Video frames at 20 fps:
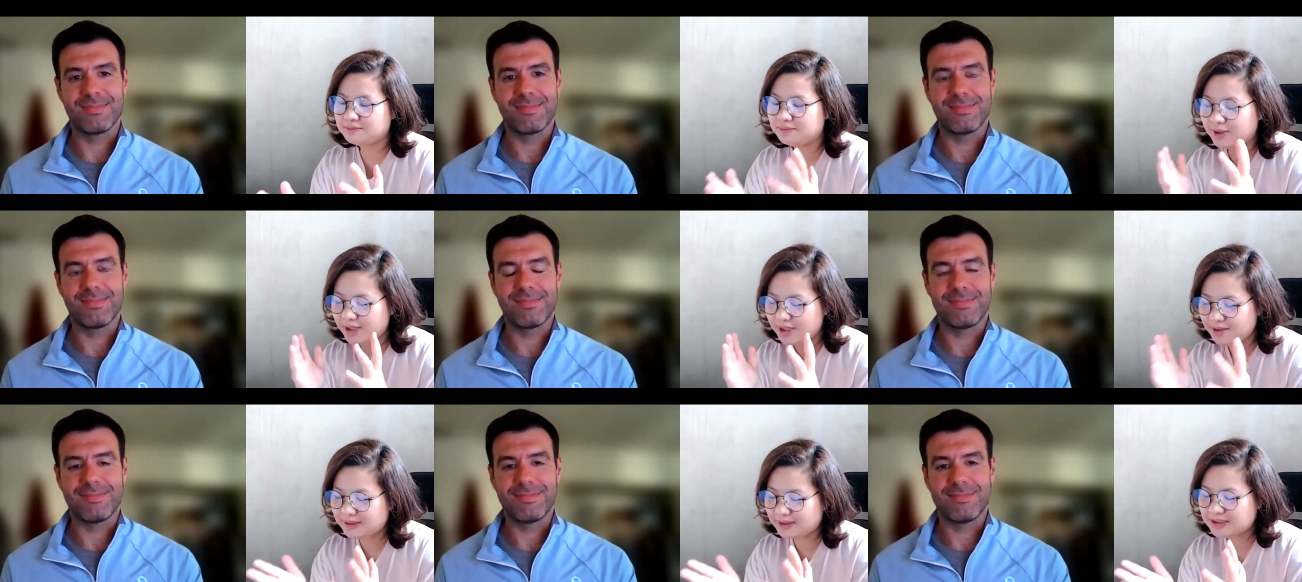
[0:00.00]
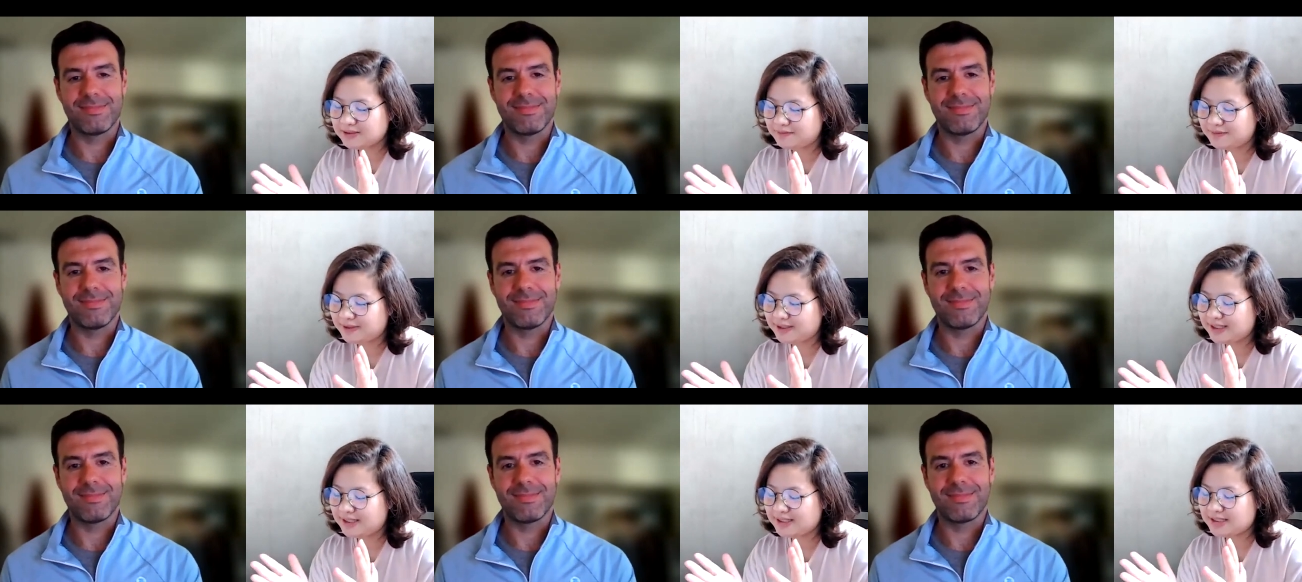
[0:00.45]
Speaker 1: Body Buzz
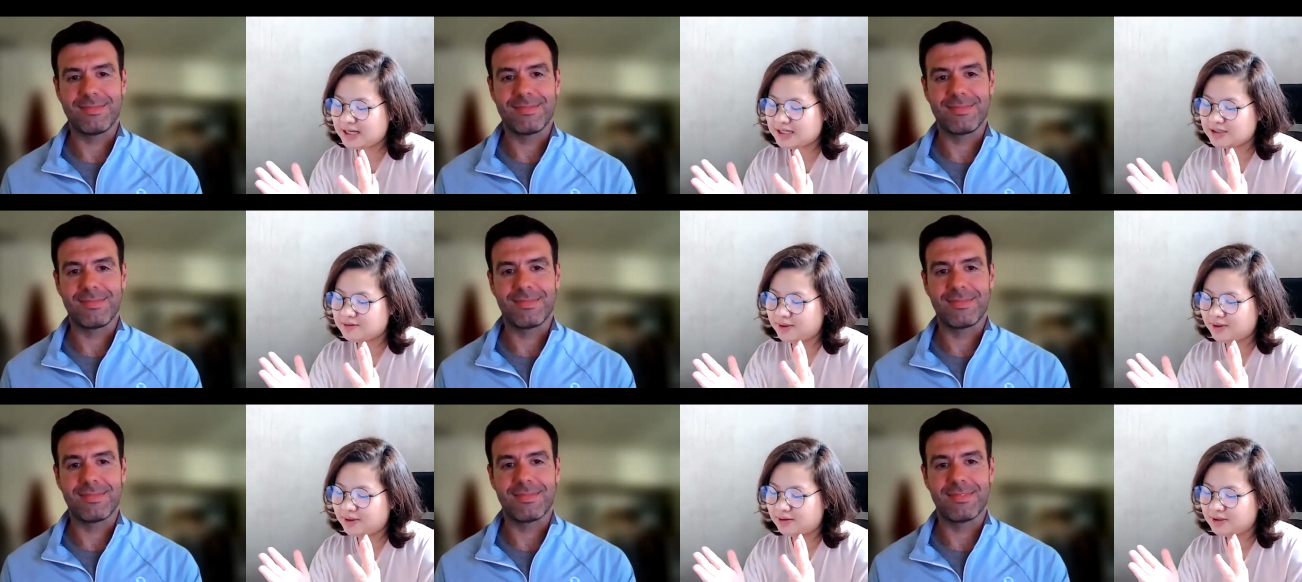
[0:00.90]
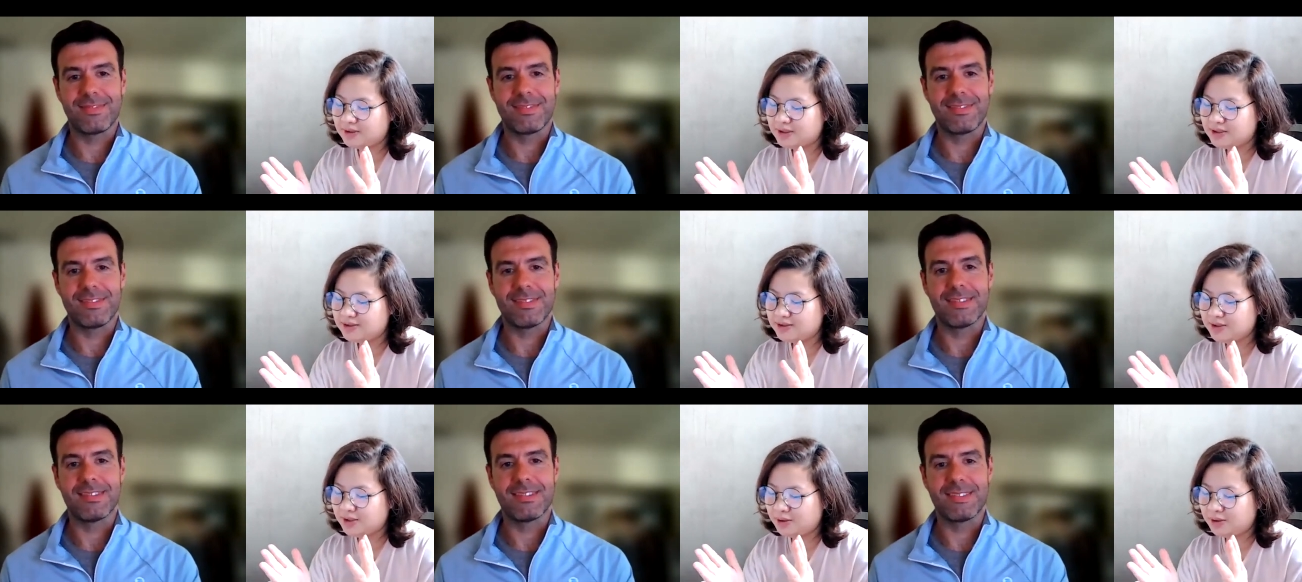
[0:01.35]
Fitness as well.
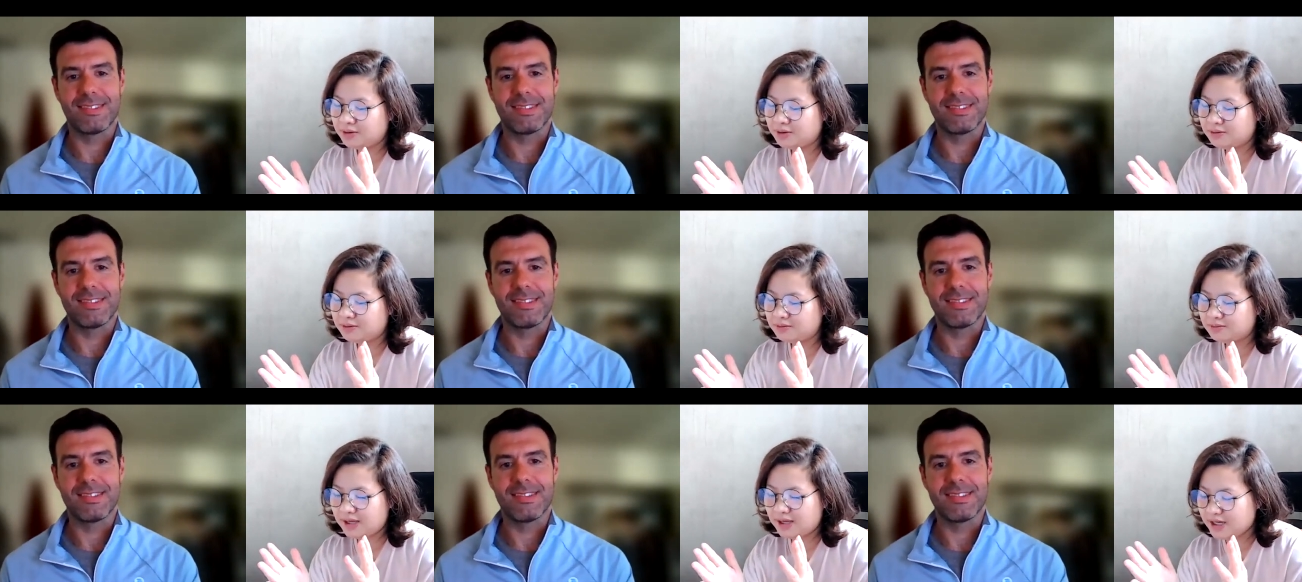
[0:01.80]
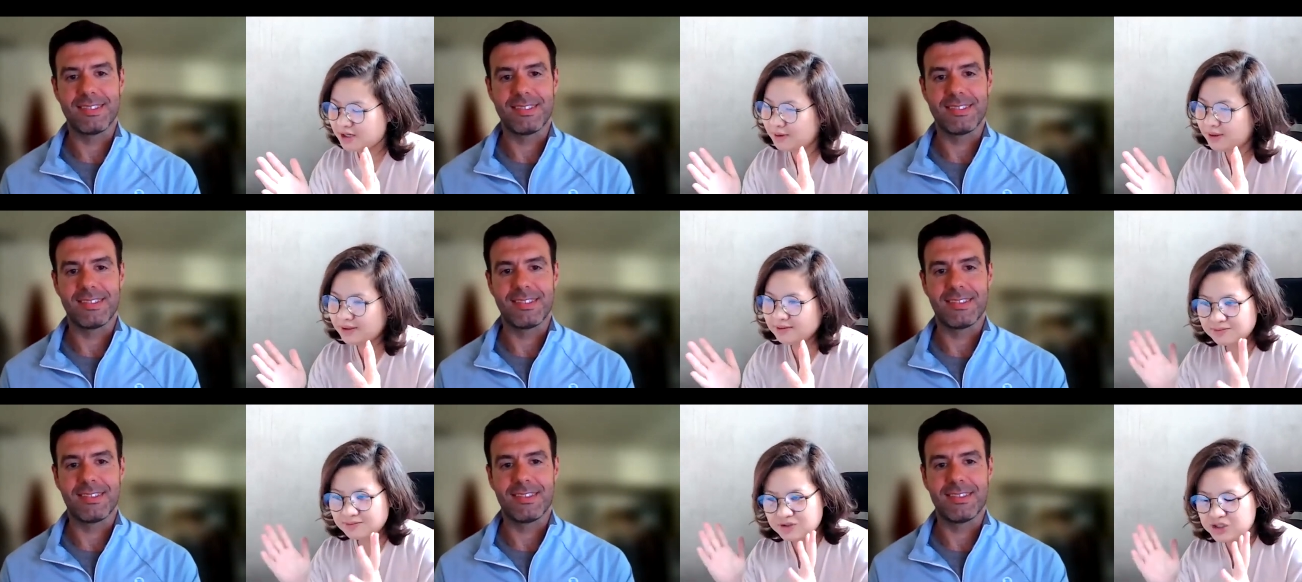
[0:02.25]
So
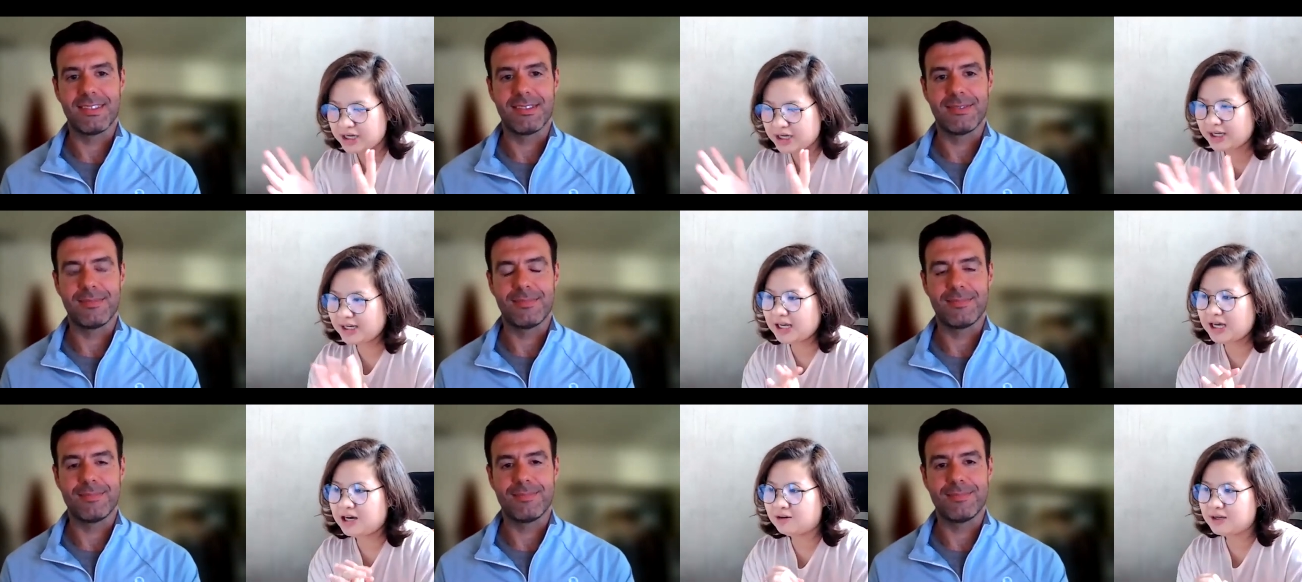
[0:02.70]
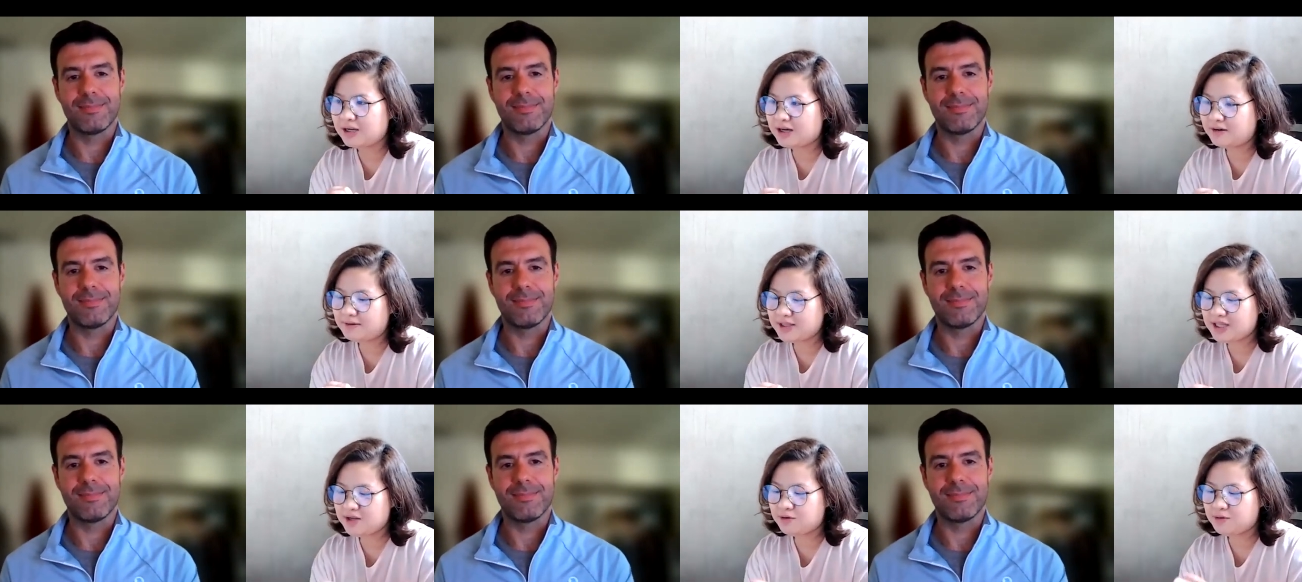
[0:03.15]
anyone check it out.
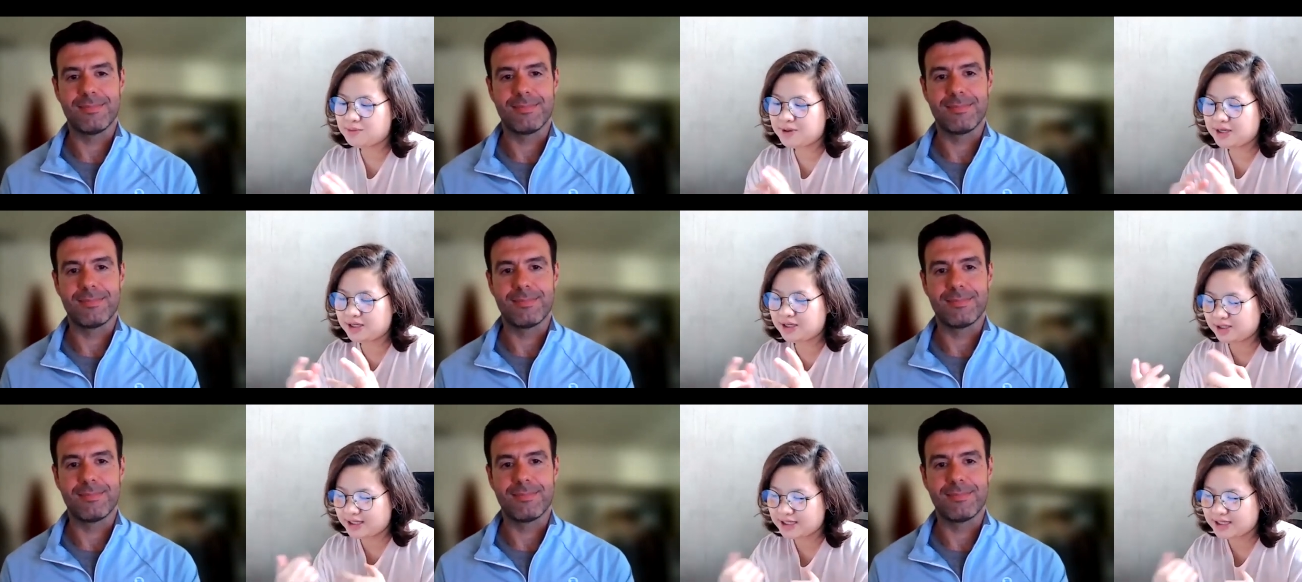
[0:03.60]
Everything will be in the